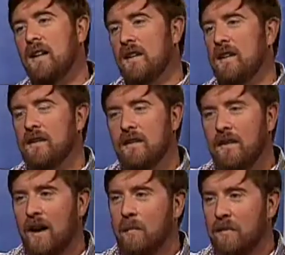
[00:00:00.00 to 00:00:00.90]
Get to the
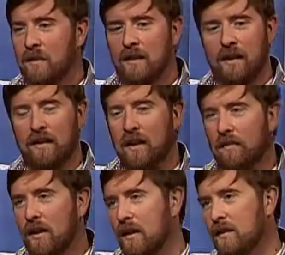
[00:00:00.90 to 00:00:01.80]
top and sit there, have a
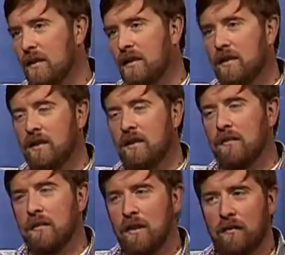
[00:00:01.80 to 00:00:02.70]
cocktail,
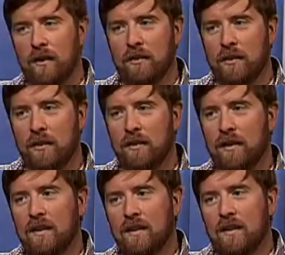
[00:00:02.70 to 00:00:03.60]
whatever. So
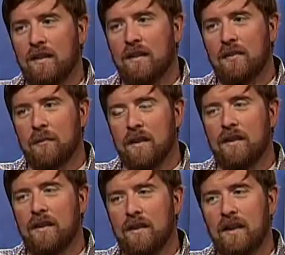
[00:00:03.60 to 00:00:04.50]
I
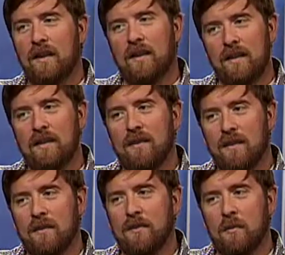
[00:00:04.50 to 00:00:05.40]
think there's
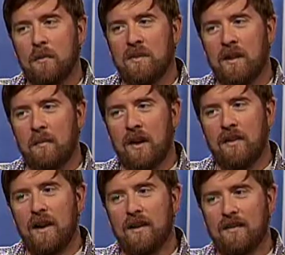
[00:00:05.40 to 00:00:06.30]
something to be said about
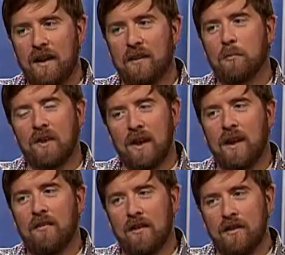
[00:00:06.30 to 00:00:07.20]
that. Yes, we can
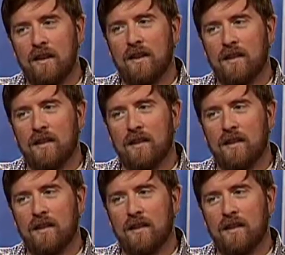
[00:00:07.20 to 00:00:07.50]
have another decade.